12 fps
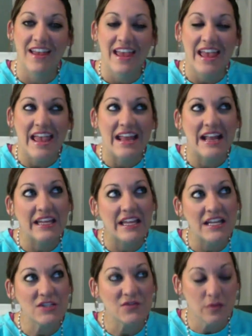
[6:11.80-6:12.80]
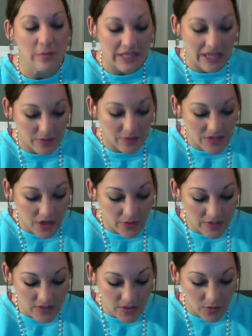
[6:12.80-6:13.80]
And I guess for me, I was
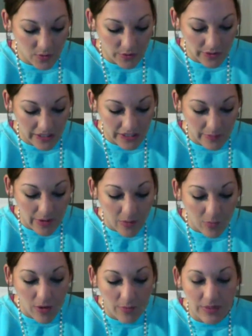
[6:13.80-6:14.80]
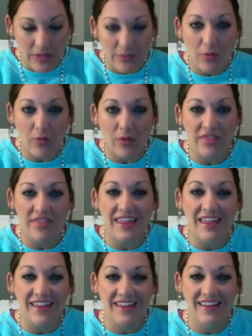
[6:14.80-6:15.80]
always so worried about what people would think